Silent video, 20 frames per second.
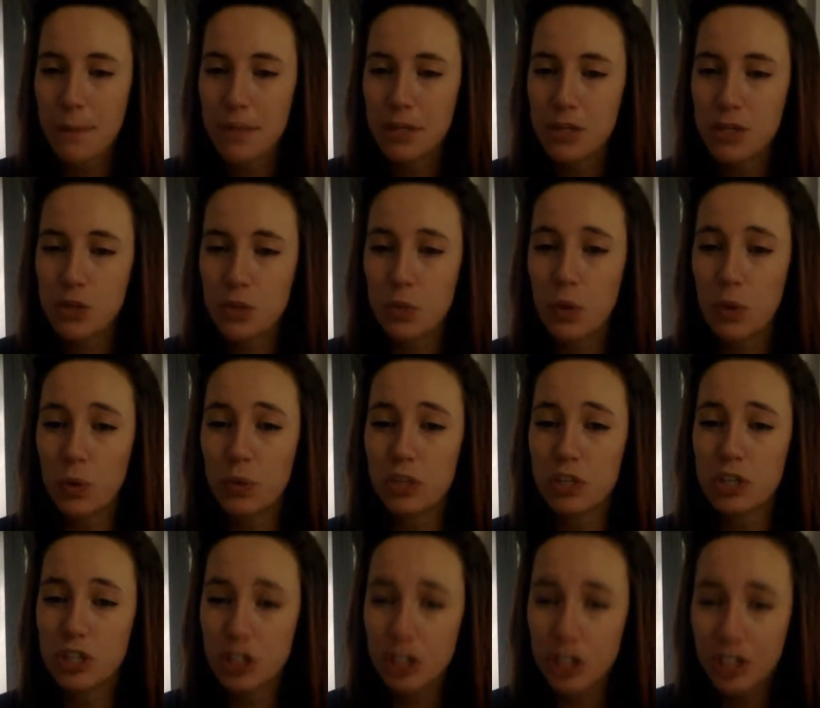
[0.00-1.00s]
So what we
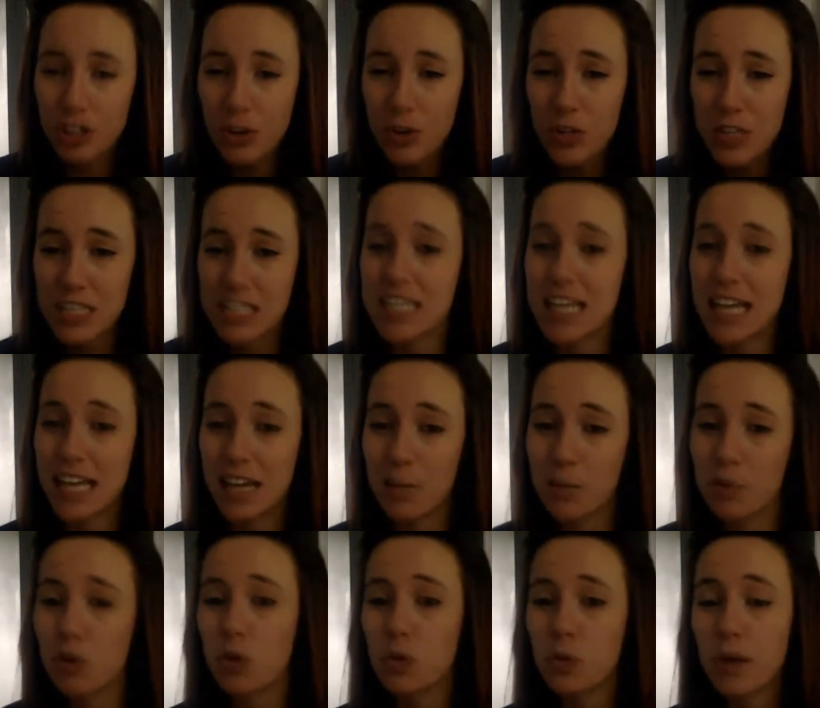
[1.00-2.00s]
should notice is that
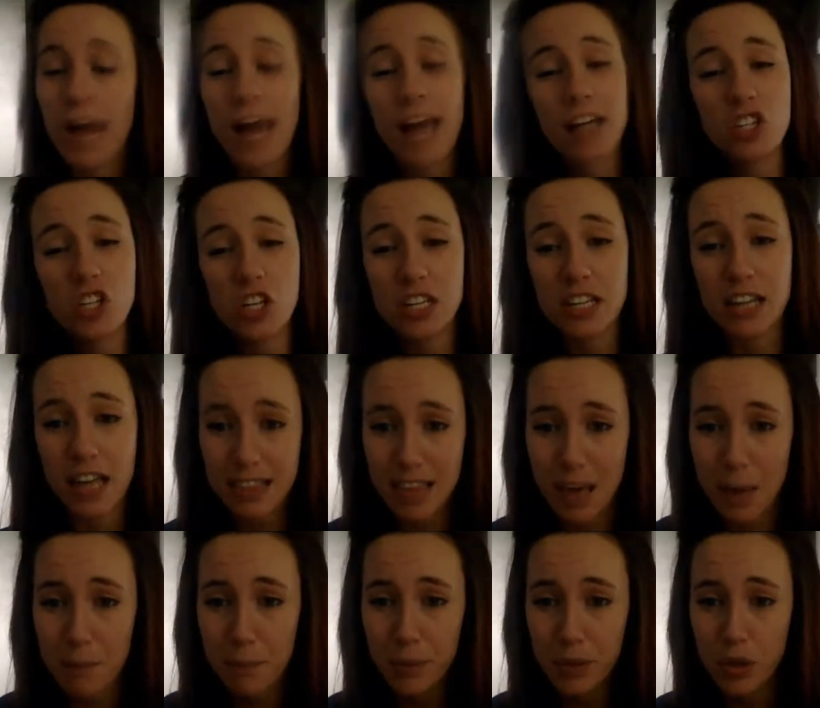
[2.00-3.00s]
chemical reaction,
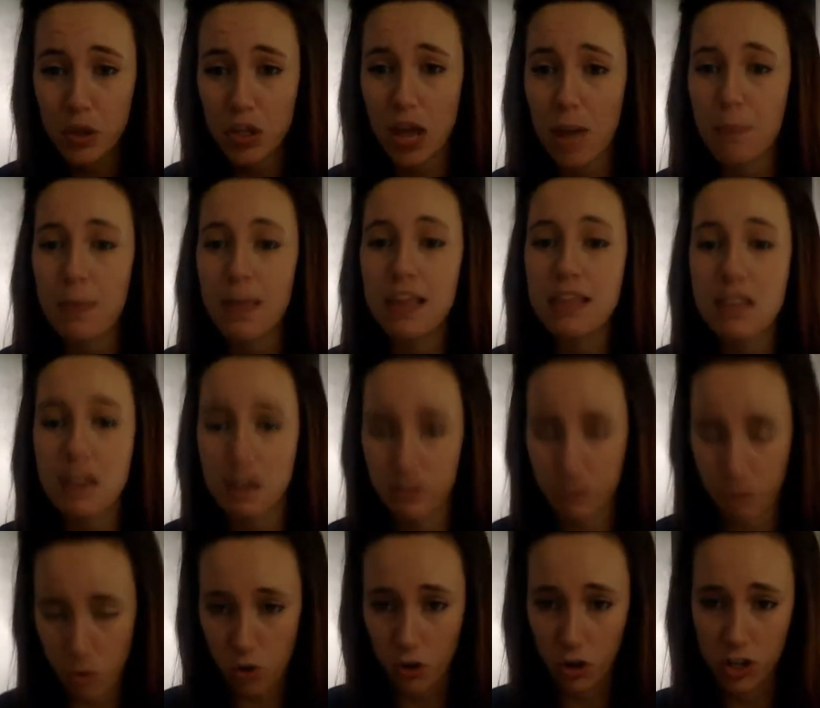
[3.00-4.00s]
that build up, and then
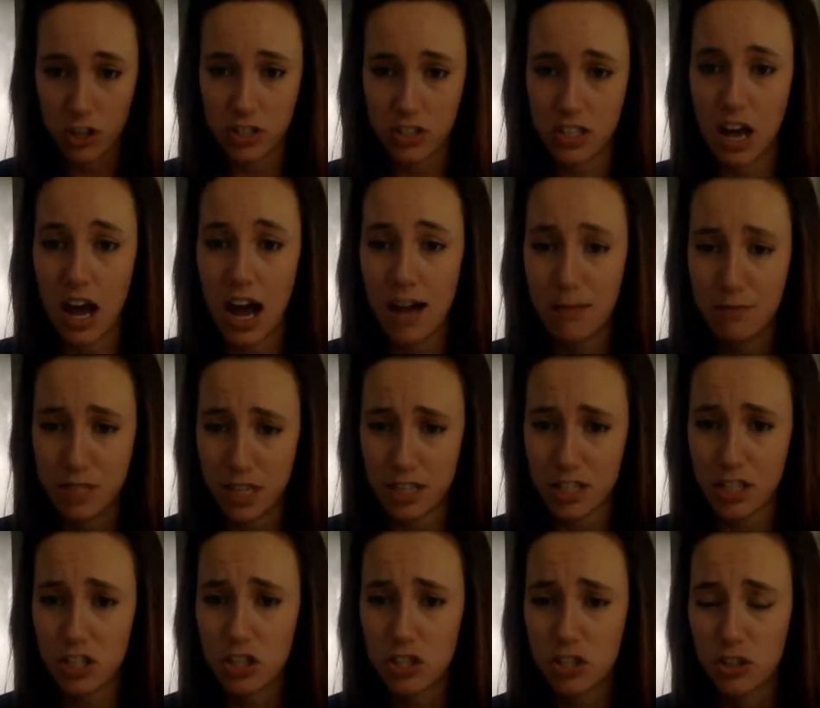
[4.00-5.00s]
of course the
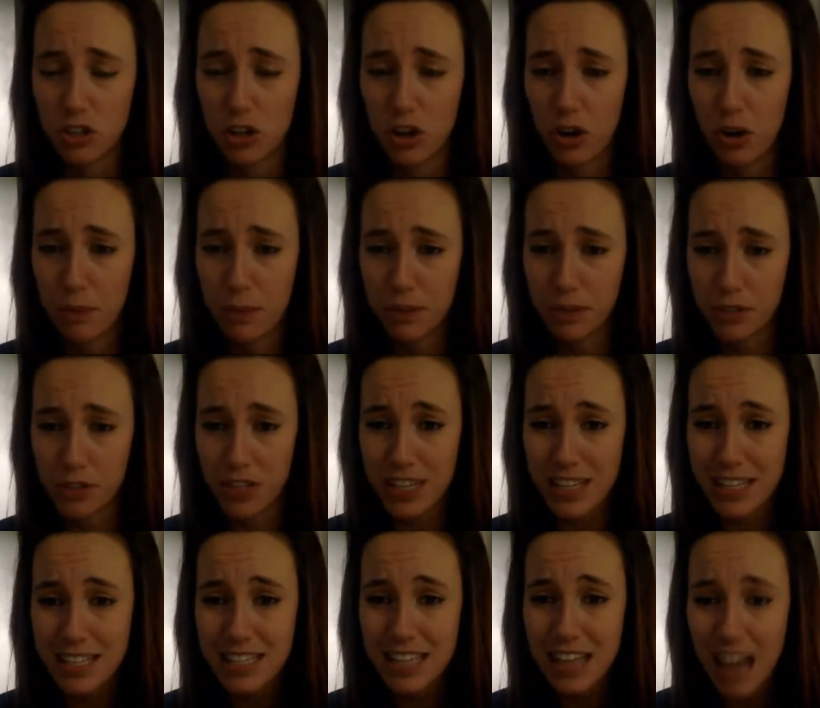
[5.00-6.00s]
object to go up into the
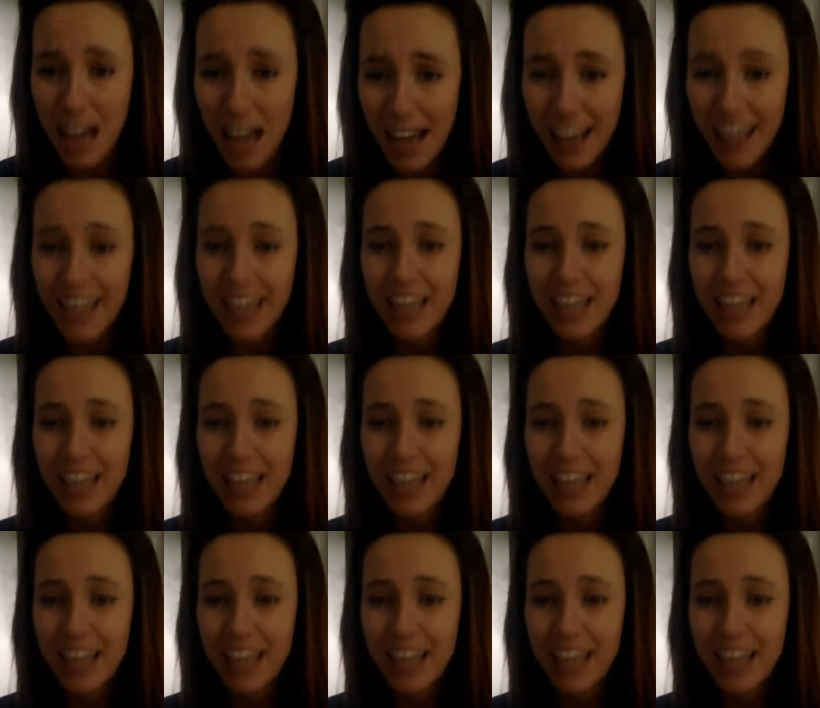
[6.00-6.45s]
sky.